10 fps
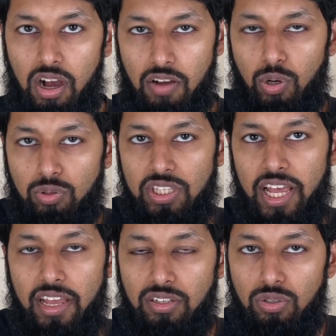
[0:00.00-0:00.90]
I've told you
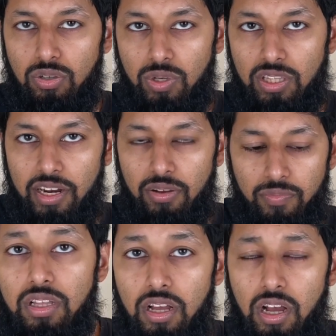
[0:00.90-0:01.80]
that and you can work that out.
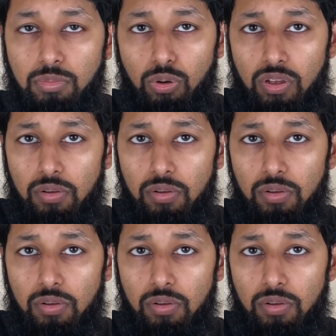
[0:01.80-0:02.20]
I'm talking